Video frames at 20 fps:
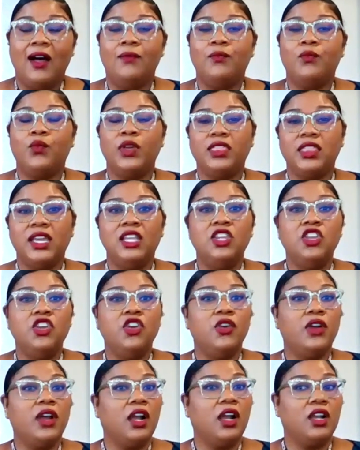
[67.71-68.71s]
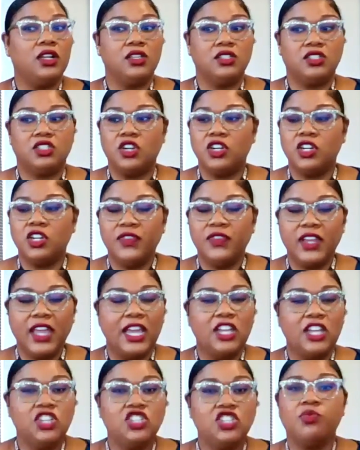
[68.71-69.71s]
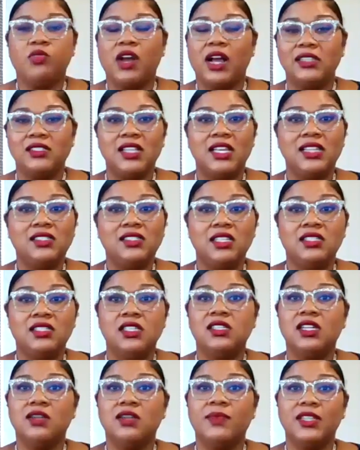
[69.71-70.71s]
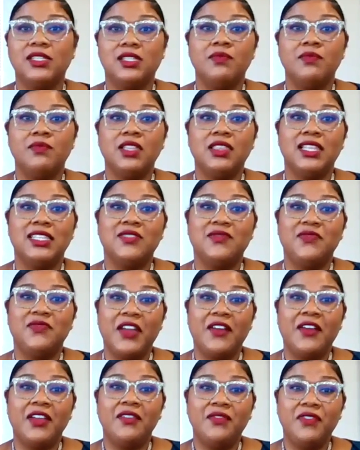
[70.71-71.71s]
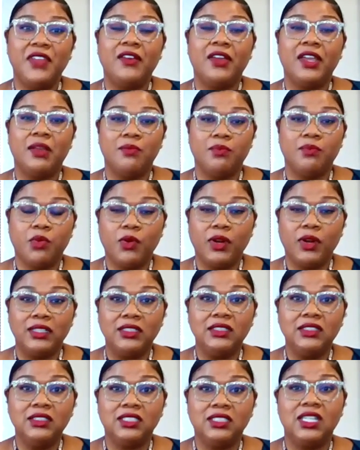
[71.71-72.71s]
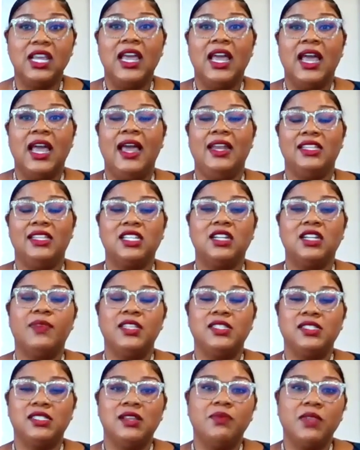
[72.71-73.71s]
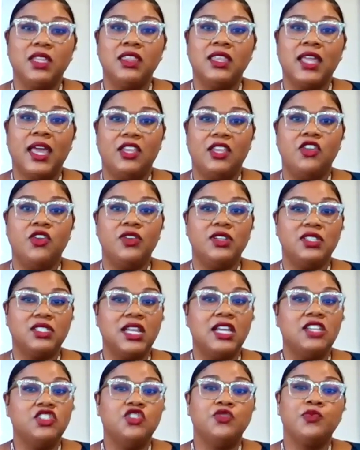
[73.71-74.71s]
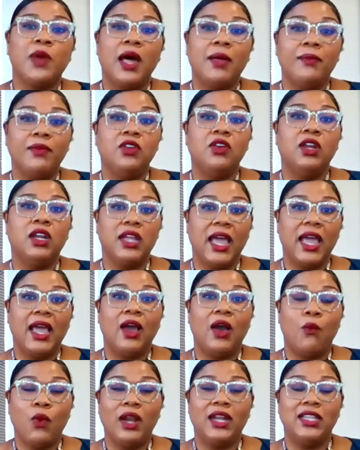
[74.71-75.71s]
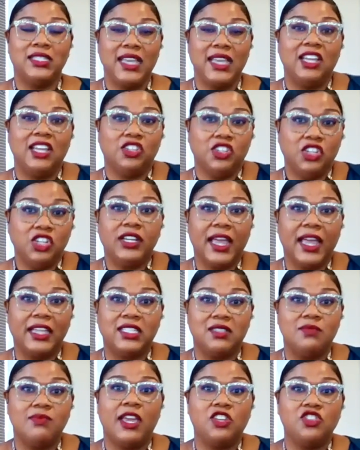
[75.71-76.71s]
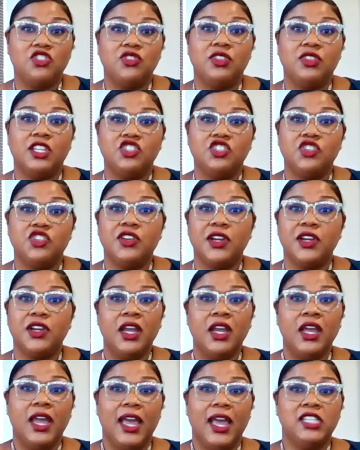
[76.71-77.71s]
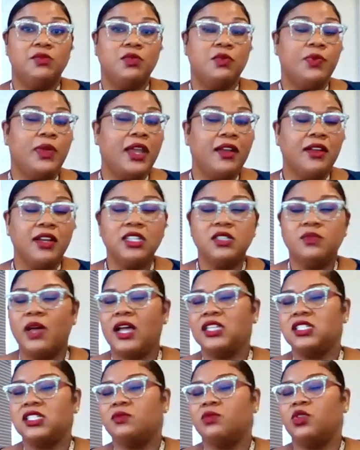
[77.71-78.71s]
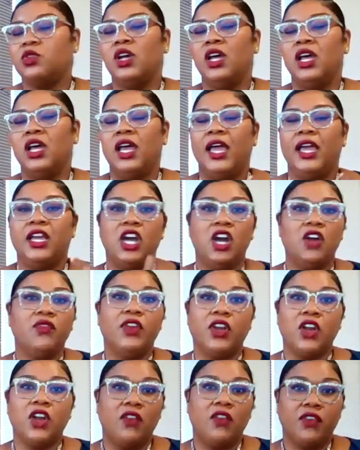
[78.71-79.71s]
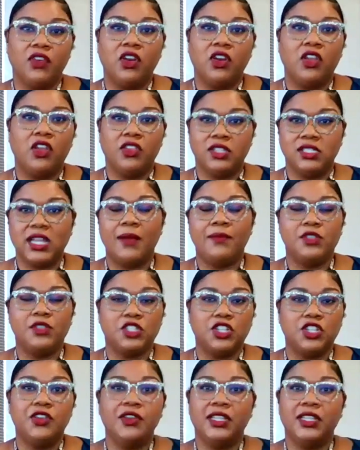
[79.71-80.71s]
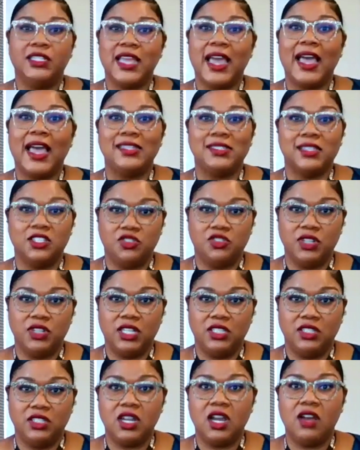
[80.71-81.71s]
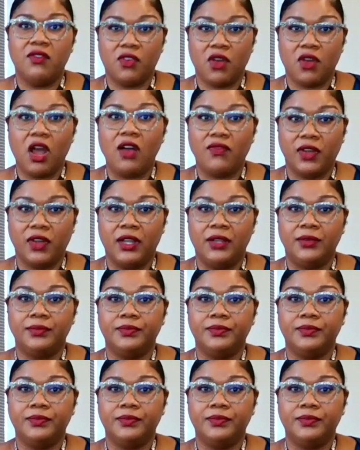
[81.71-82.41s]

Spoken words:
Within your certification process, this is going to be something that's very, very important, and it's going to be something that your assessor is probably going to want to take a look at to make sure that you're as prepared as possible and covering off on all the cybersecurity tasks that you need to cover off on.